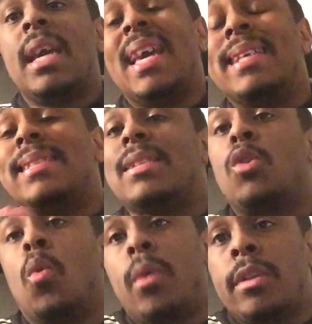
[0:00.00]
is
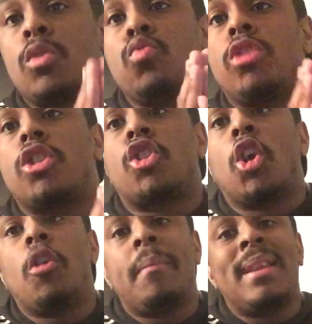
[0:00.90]
going to
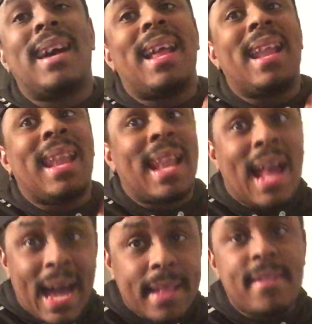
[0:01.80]
determine a
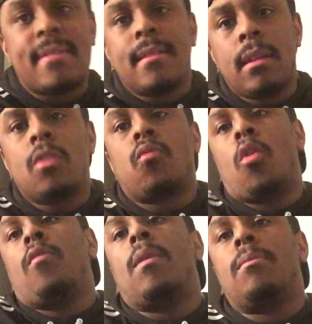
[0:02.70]
lot in the
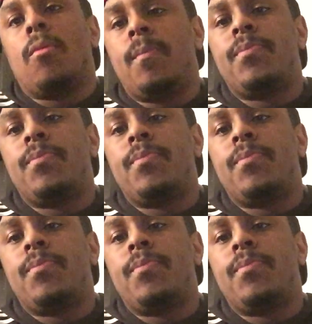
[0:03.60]
Royal Rumble,